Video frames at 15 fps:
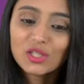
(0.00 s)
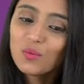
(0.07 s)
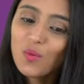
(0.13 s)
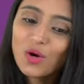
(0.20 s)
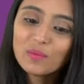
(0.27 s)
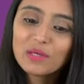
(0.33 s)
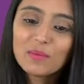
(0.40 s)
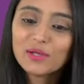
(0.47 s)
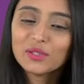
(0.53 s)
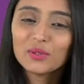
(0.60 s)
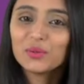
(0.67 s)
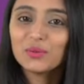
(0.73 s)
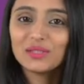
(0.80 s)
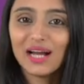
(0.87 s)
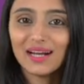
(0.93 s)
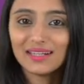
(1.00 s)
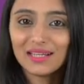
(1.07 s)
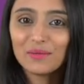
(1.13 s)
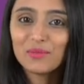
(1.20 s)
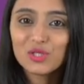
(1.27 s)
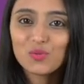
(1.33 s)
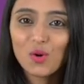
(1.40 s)
you won't be able to do that.
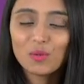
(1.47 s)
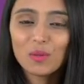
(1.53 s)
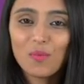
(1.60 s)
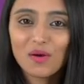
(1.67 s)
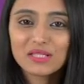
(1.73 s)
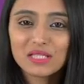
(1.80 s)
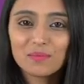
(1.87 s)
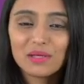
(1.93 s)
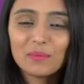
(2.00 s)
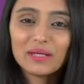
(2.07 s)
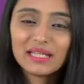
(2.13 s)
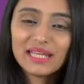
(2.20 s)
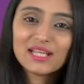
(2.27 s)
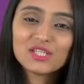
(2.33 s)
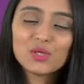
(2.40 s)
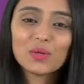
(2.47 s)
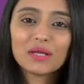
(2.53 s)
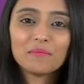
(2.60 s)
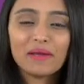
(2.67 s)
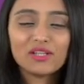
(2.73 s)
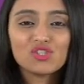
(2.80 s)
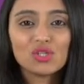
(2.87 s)
Image won't be possible, but yes, you
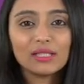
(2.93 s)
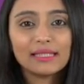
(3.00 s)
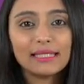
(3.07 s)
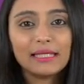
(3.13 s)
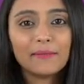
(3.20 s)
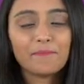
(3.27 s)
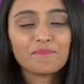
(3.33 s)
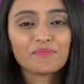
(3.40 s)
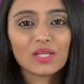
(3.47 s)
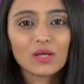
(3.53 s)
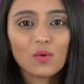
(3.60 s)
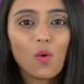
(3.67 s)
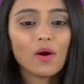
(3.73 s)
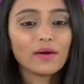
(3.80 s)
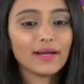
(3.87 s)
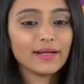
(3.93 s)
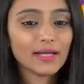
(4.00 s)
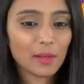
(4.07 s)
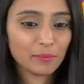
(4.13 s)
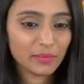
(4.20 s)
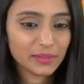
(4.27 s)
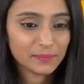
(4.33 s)
can mention the quadrant
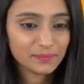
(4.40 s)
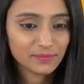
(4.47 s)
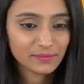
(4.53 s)
number.